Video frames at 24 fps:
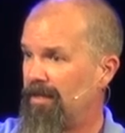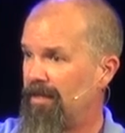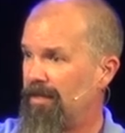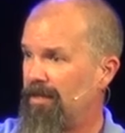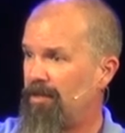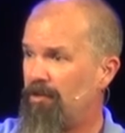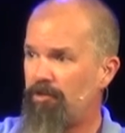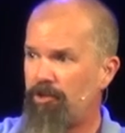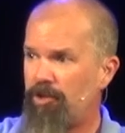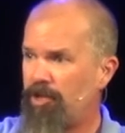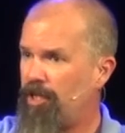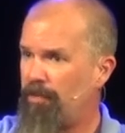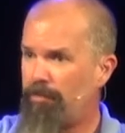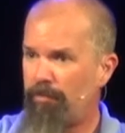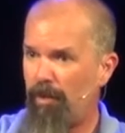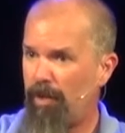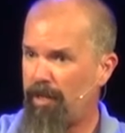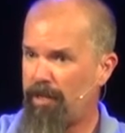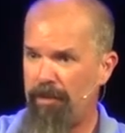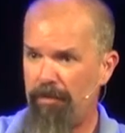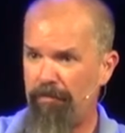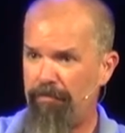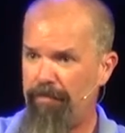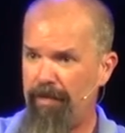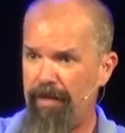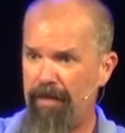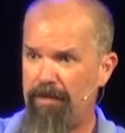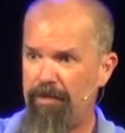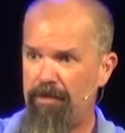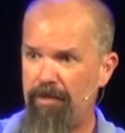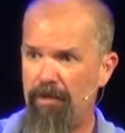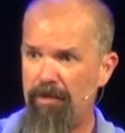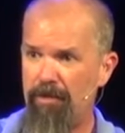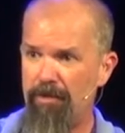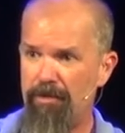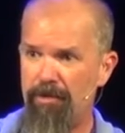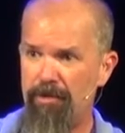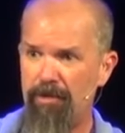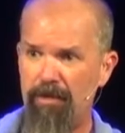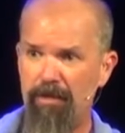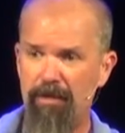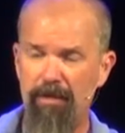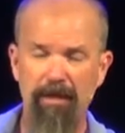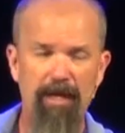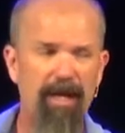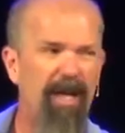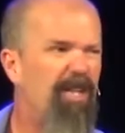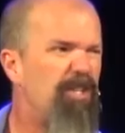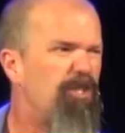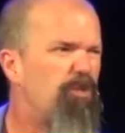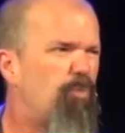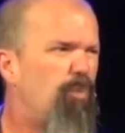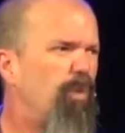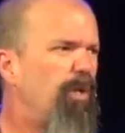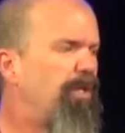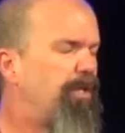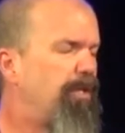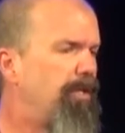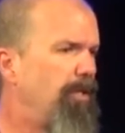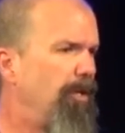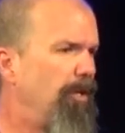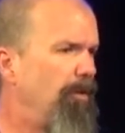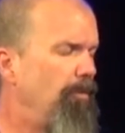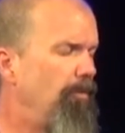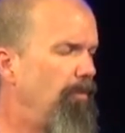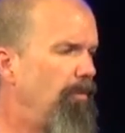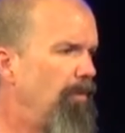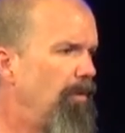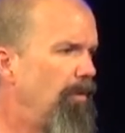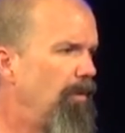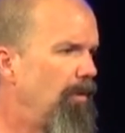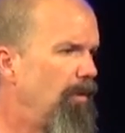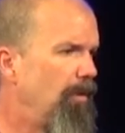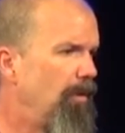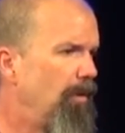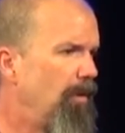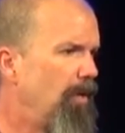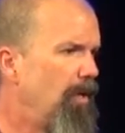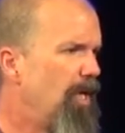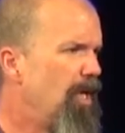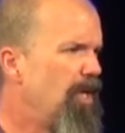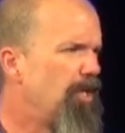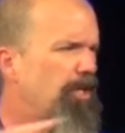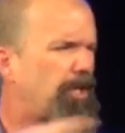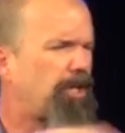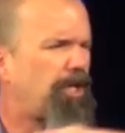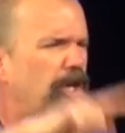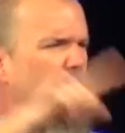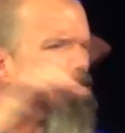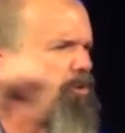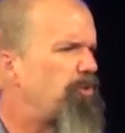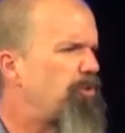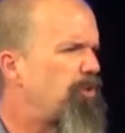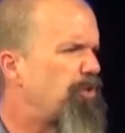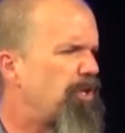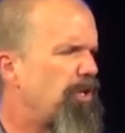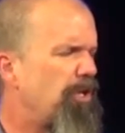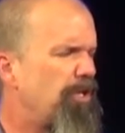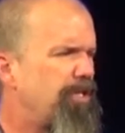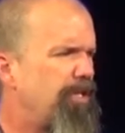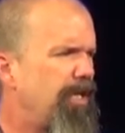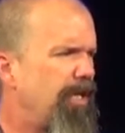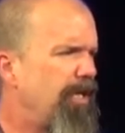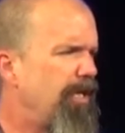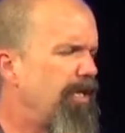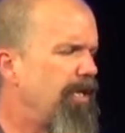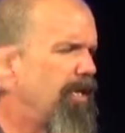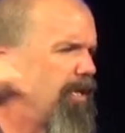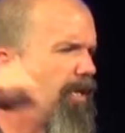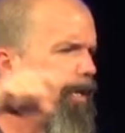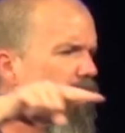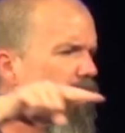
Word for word: Don't shipwreck your faith, church. He's with you. The culture's going to tell you he doesn't